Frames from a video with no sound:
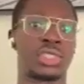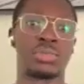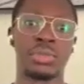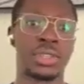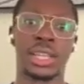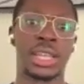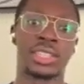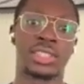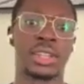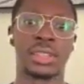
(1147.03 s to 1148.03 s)
and just moving that
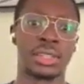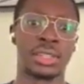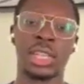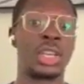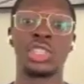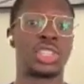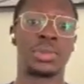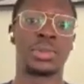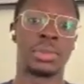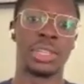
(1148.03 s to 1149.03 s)
like it's nothing. It's
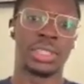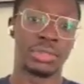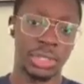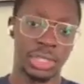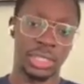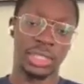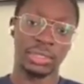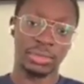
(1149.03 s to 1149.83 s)
just been amazing, really.